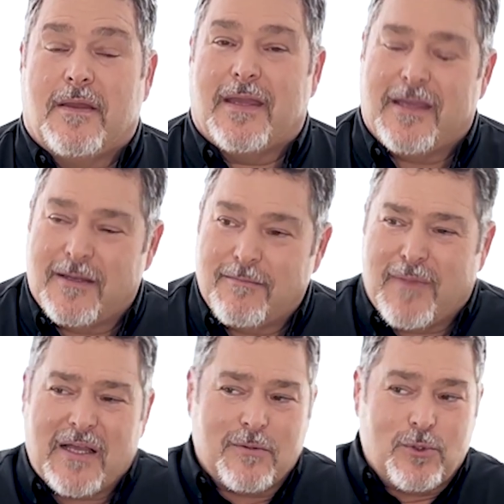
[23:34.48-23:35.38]
And
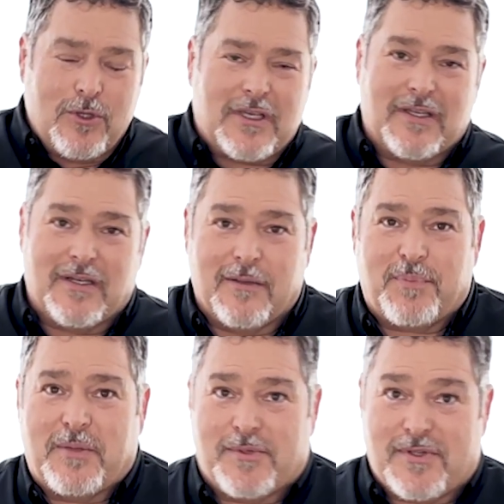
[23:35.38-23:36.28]
by looking at
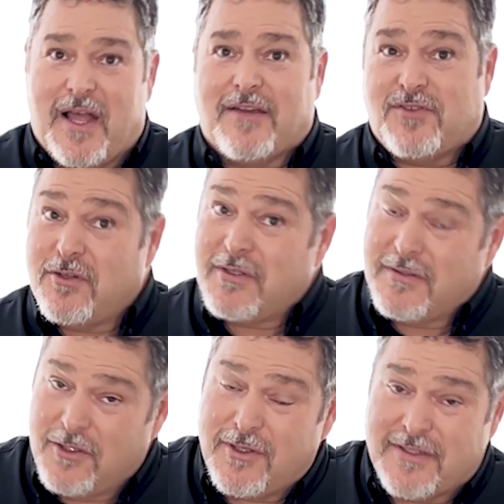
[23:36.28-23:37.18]
people's lives, you can,
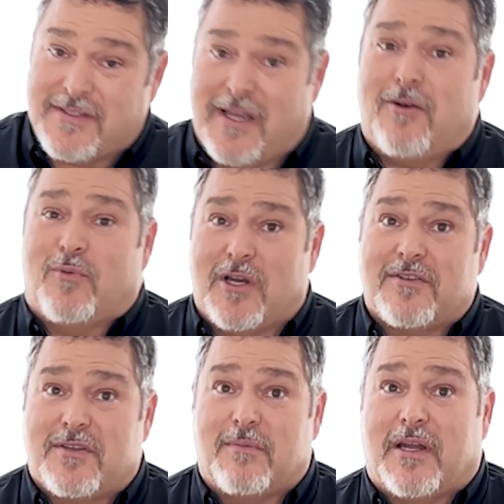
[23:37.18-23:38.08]
you can tell what
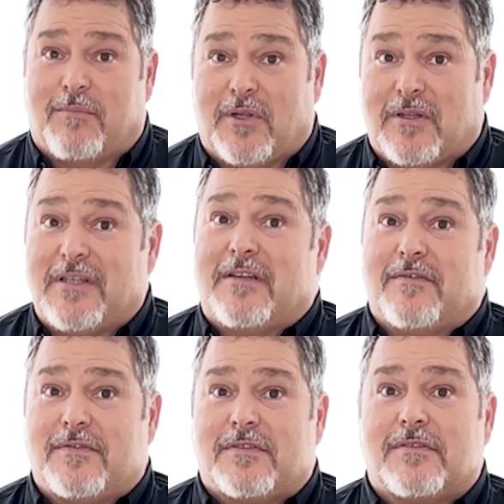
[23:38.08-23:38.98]
somebody
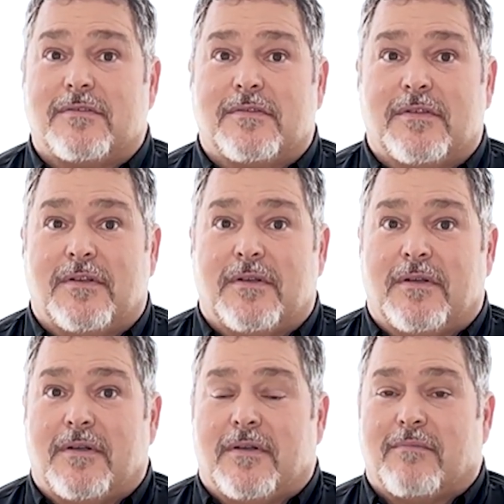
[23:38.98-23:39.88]
believes
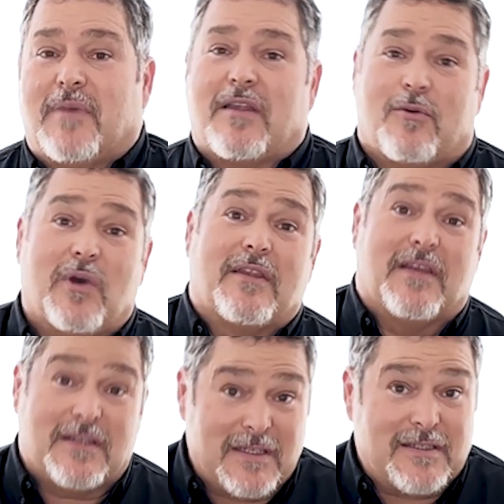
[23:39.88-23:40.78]
by the way
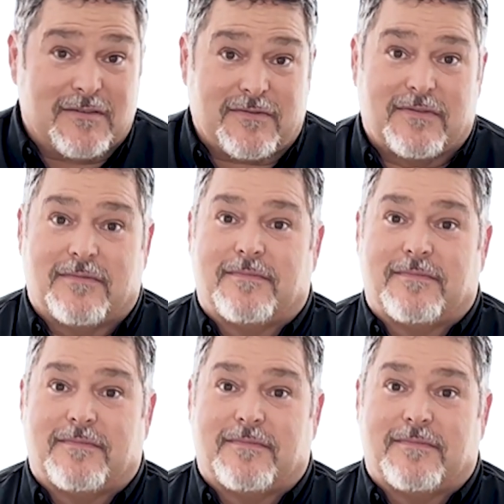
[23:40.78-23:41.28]
they live.